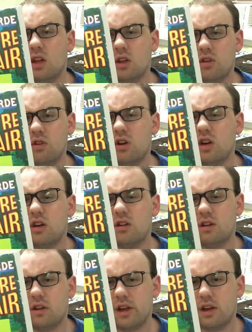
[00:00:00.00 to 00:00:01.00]
a literary
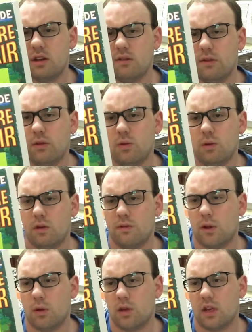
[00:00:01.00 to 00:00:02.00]
detective who is
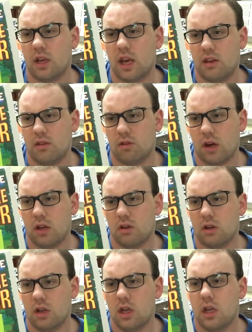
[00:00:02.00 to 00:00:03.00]
following a case
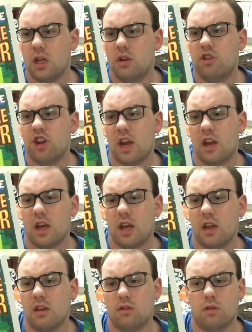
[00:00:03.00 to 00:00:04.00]
around. Jane Eyre
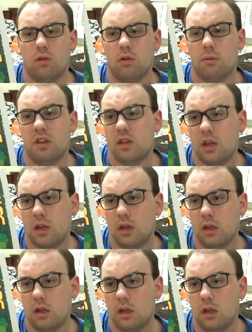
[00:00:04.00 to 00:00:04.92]
has gone missing.